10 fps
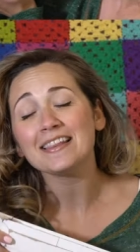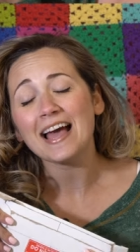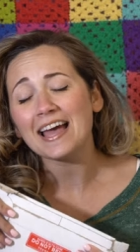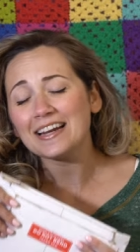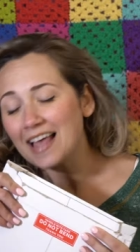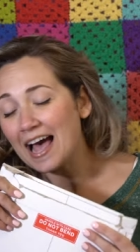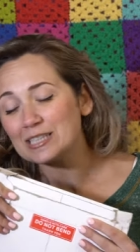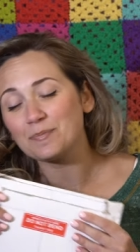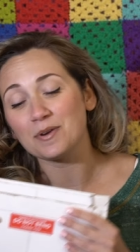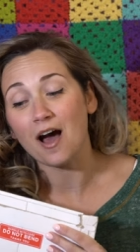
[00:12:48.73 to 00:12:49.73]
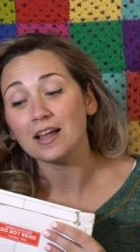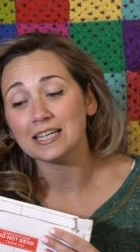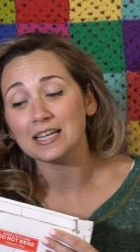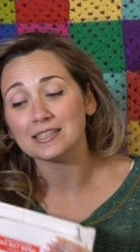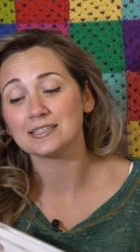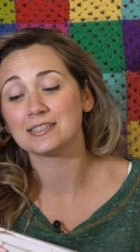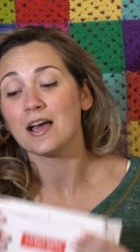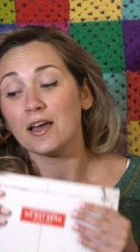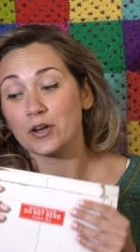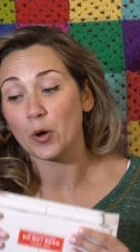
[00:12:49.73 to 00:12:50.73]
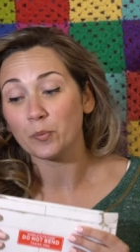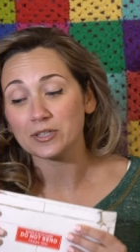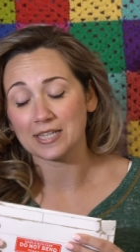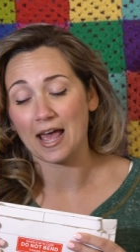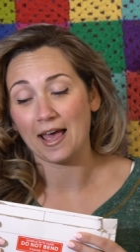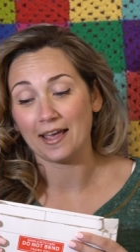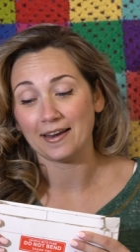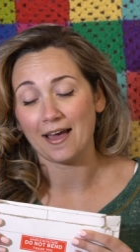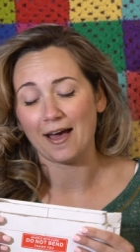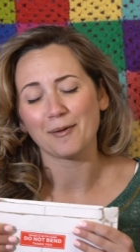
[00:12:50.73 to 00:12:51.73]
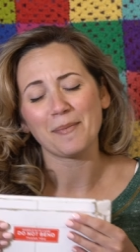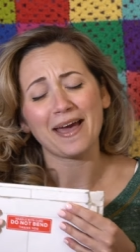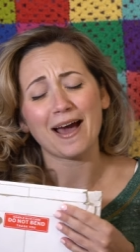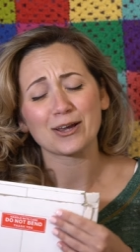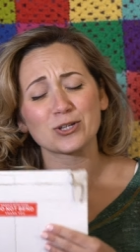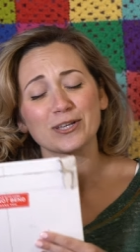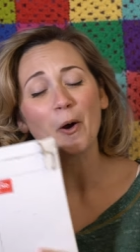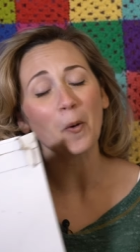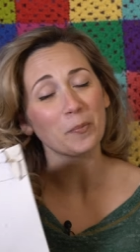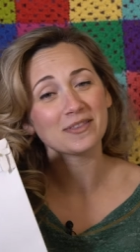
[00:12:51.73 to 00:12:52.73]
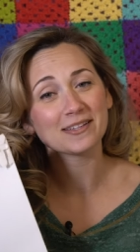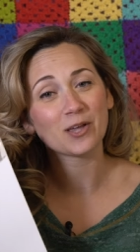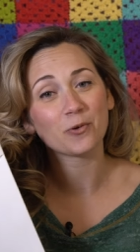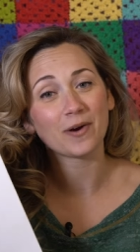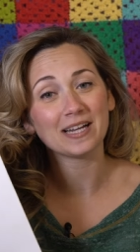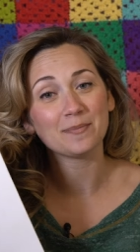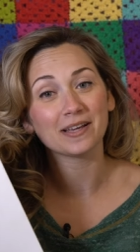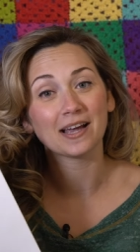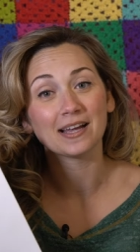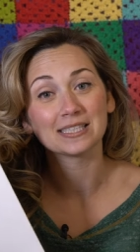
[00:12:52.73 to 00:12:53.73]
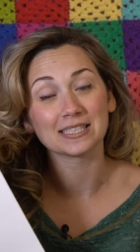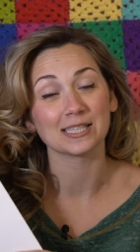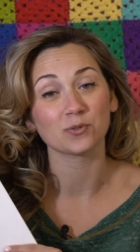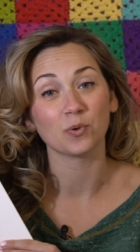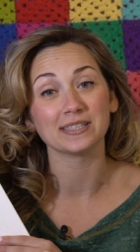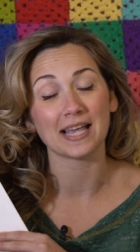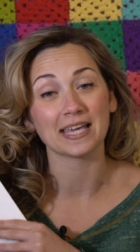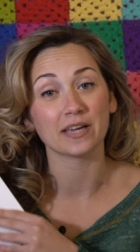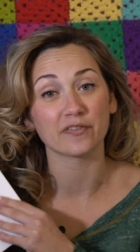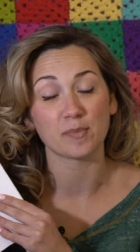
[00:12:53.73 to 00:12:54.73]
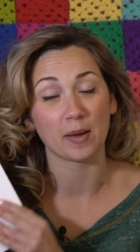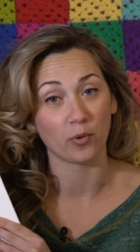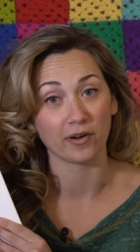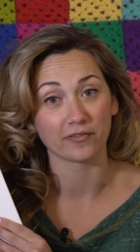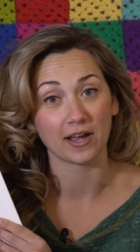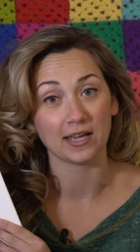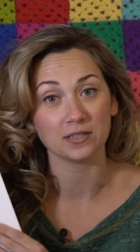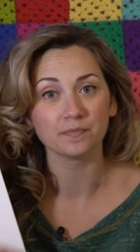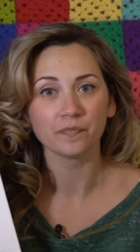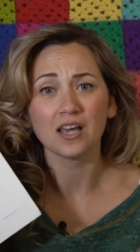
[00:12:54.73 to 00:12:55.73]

then last but not least, number 10, um, I actually opened this already because this was a gift from my boyfriend.